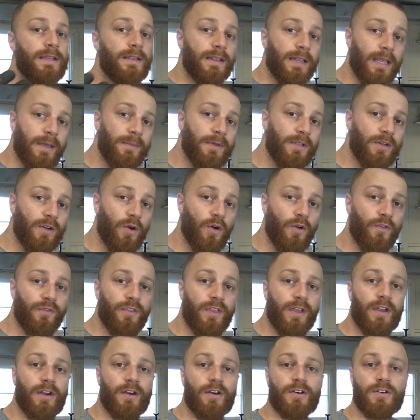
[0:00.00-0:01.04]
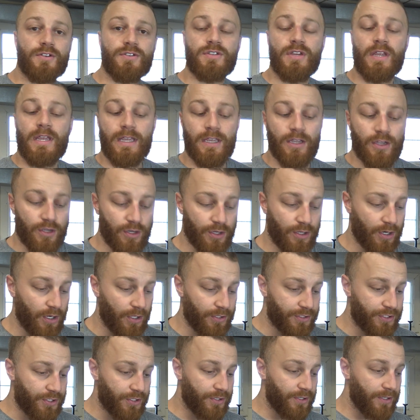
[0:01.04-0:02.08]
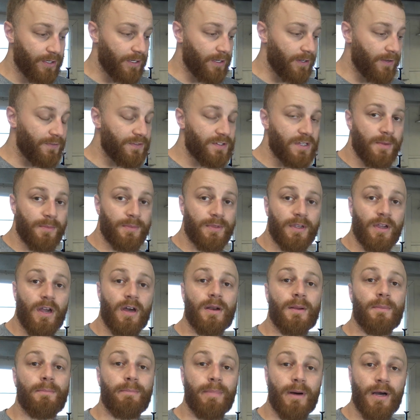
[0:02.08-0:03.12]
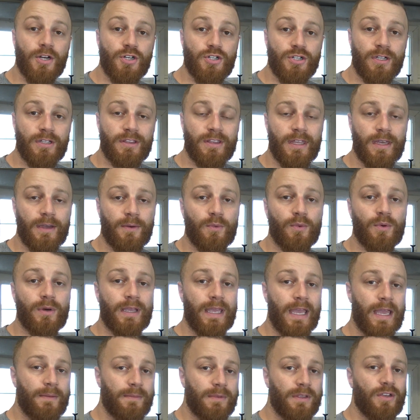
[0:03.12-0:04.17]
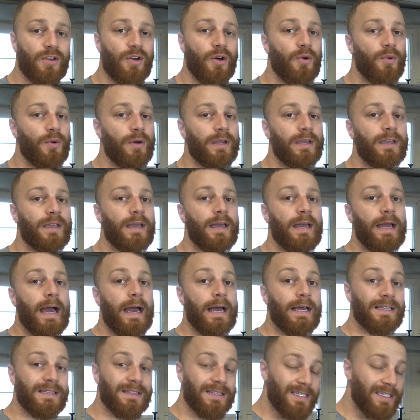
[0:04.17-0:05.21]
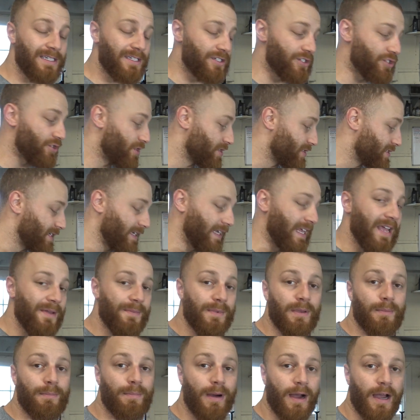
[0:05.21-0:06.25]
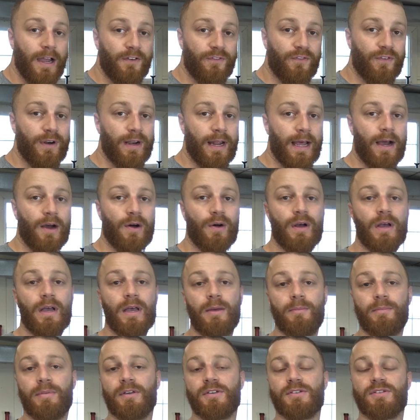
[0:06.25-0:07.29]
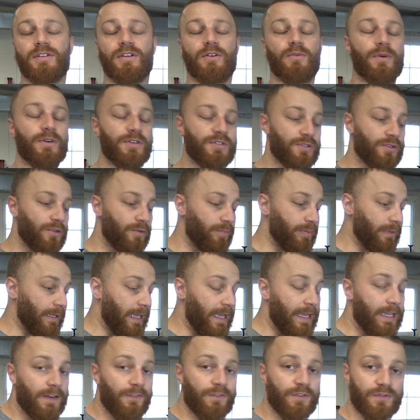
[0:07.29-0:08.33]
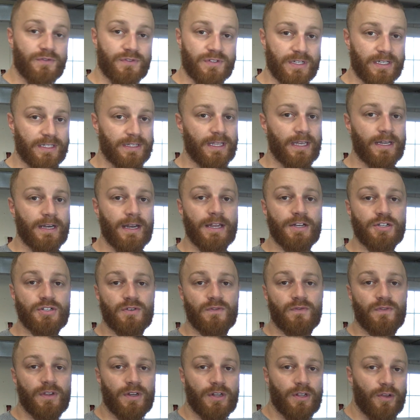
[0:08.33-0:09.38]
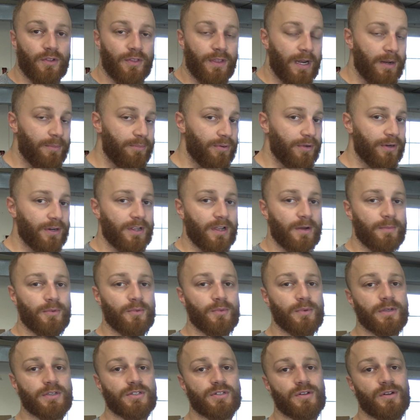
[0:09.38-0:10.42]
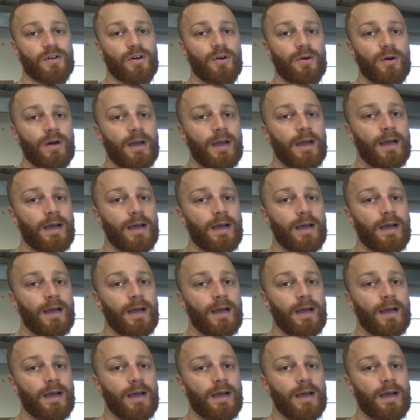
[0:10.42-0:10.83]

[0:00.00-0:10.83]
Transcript: Let me know if there's a good alternative, something on a budget that will get me going, at least just to get me by for now. Because the original plan, if you've seen that engine video that I put a couple weeks ago,